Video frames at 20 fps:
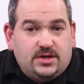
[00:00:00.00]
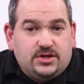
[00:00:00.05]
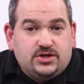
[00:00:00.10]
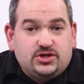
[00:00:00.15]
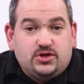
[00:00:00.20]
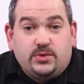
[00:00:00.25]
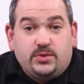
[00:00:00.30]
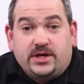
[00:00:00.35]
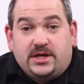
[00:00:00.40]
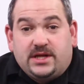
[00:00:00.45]

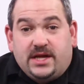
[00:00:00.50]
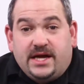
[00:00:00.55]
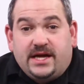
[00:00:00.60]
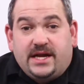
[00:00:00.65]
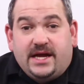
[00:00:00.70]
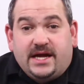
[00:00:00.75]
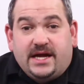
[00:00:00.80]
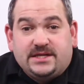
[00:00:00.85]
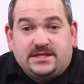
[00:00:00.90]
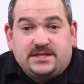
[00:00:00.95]
So when a
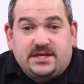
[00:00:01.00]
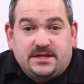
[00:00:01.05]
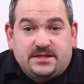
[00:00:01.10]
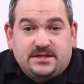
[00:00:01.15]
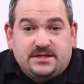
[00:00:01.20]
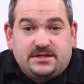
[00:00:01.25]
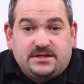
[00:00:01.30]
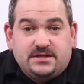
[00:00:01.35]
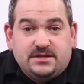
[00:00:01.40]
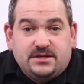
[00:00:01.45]
client asks
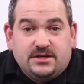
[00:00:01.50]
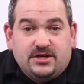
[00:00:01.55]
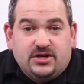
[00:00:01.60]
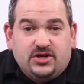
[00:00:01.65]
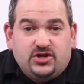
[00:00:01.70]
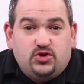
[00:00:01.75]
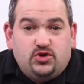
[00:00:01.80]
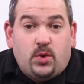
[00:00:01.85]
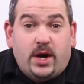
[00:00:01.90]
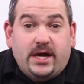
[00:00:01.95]
us,
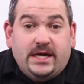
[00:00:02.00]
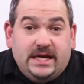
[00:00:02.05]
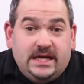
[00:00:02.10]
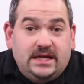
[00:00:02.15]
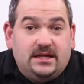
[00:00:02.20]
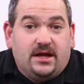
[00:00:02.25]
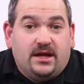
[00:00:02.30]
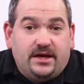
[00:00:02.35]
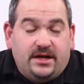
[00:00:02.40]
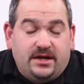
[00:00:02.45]
do I
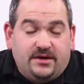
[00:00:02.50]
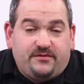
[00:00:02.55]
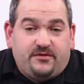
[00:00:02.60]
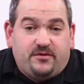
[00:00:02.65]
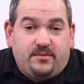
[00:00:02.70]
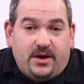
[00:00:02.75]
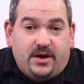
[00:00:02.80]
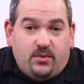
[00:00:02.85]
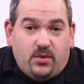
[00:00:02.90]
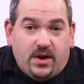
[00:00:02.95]
need lighting for
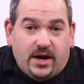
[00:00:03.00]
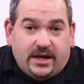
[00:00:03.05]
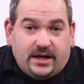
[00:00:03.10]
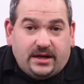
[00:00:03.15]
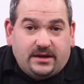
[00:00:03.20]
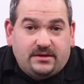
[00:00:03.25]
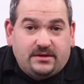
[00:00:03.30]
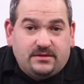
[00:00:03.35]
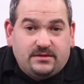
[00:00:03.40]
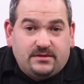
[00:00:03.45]
my wedding?
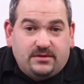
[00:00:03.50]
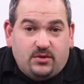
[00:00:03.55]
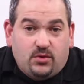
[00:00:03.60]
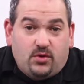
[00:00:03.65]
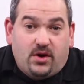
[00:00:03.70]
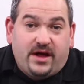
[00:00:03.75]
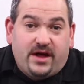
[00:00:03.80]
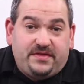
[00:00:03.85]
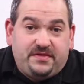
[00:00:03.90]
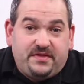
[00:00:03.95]

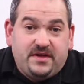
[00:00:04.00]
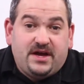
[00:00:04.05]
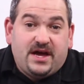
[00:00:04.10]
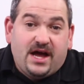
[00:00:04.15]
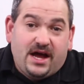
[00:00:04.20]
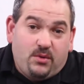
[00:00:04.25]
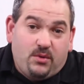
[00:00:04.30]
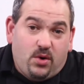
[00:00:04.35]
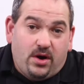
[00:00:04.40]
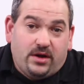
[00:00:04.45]
Or I think
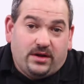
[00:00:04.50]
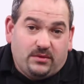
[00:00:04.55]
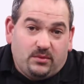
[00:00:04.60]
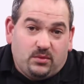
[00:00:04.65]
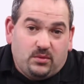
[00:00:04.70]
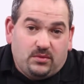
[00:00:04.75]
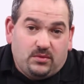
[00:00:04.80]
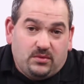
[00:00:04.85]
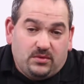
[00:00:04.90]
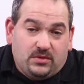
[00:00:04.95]
I want
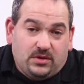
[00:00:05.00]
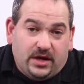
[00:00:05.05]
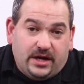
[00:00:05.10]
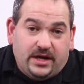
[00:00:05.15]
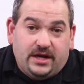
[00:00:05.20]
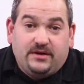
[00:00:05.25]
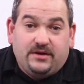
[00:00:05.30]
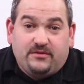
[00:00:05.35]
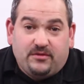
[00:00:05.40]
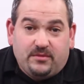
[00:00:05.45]

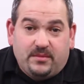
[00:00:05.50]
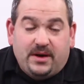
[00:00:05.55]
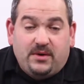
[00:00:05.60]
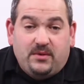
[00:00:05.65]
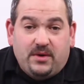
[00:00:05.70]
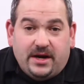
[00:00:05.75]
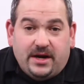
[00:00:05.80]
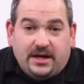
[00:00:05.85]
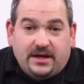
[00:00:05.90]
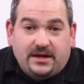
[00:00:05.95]
lighting for my
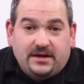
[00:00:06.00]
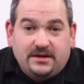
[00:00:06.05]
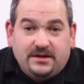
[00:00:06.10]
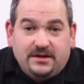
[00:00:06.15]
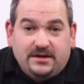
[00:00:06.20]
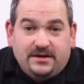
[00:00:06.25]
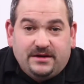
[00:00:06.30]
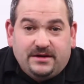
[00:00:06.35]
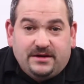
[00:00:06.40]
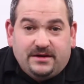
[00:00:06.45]
wedding,
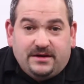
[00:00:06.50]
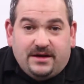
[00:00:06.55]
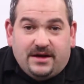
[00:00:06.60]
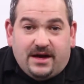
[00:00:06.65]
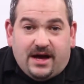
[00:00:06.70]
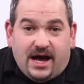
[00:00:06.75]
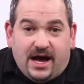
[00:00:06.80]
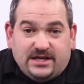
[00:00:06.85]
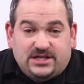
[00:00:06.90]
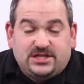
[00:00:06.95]

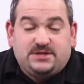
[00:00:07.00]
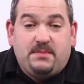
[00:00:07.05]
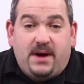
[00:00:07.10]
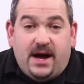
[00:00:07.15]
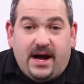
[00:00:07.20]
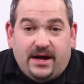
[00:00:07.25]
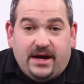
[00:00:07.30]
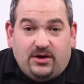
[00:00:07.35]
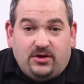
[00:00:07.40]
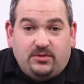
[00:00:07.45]
I
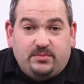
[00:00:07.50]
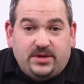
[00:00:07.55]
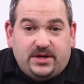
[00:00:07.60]
smile